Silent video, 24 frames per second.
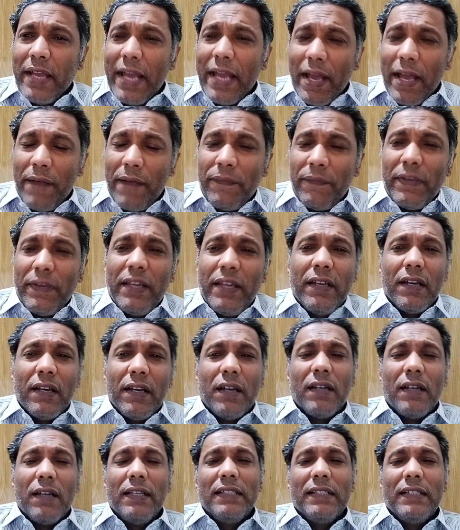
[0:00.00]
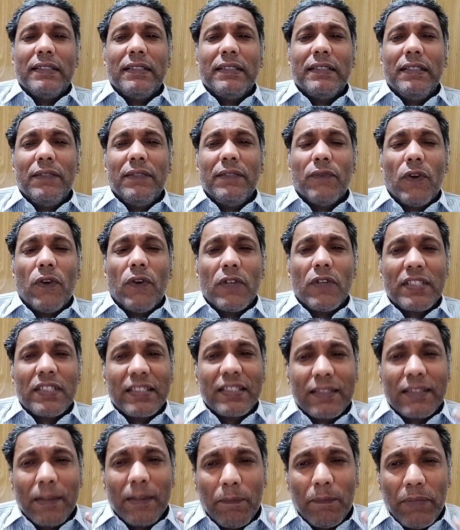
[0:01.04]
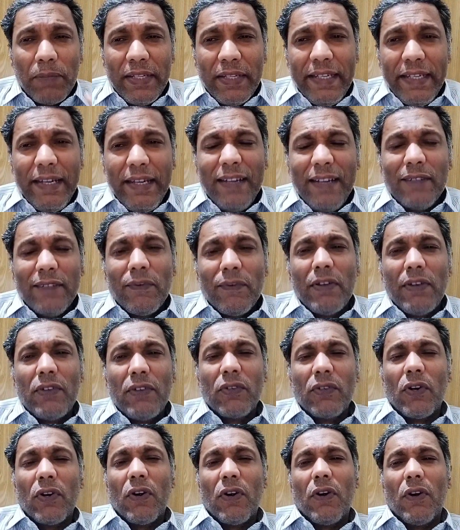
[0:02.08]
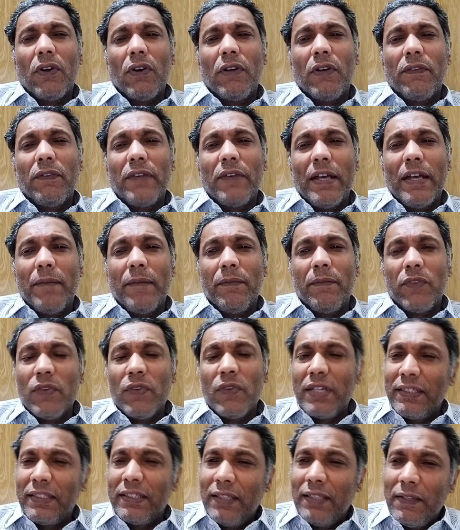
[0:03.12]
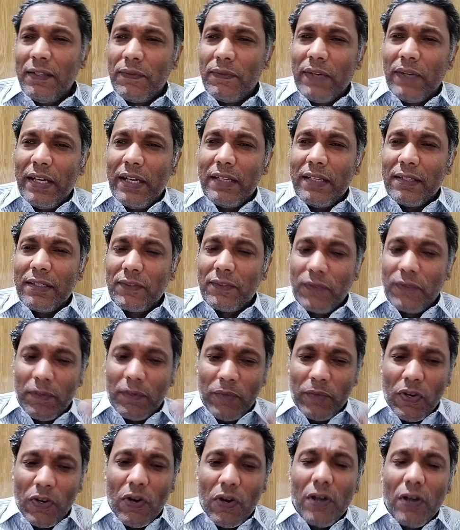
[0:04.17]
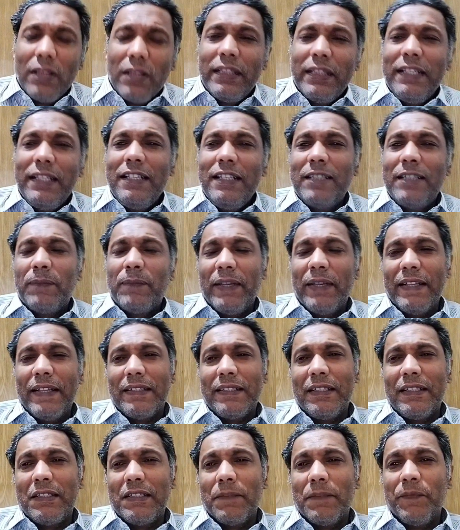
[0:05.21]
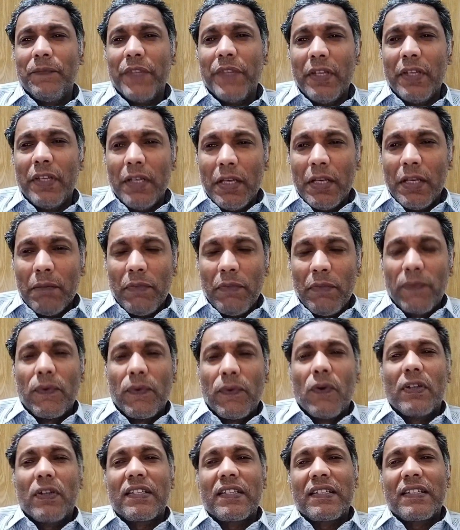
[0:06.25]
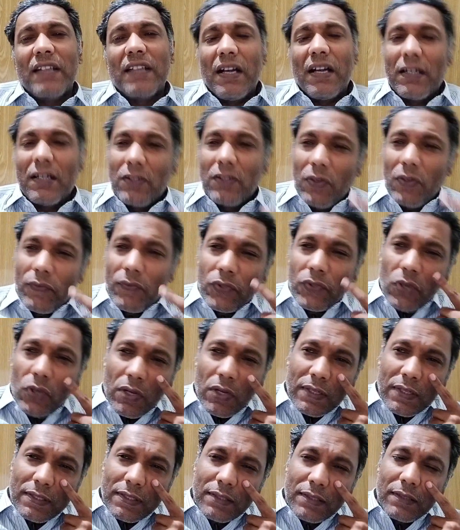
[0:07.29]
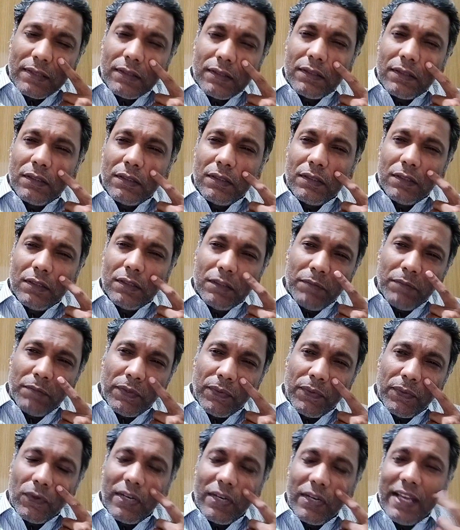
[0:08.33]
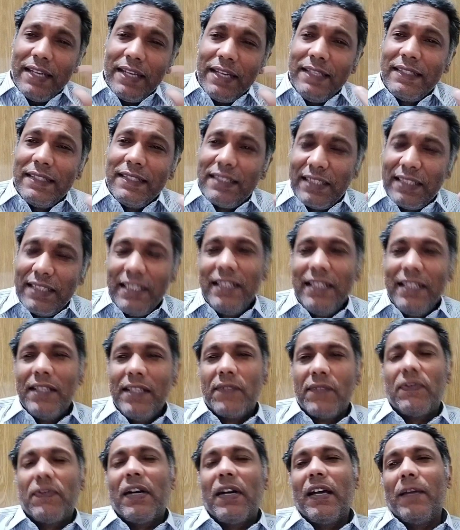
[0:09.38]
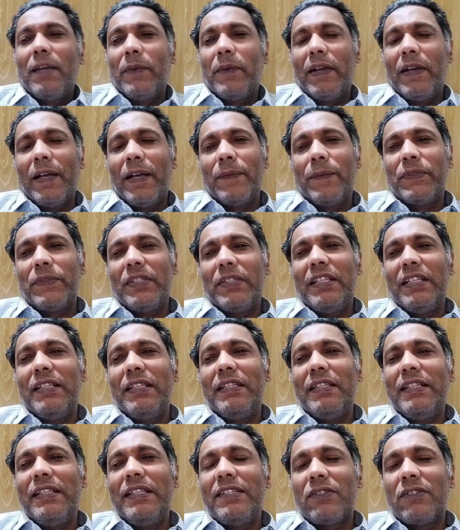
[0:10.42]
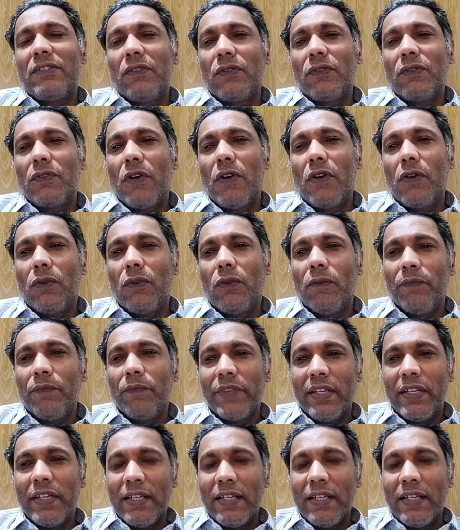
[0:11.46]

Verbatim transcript: FARDC wants complete withdrawal of M23 fighters from all these places before start of talks, before any ceasefire perhaps in Eastern Congo.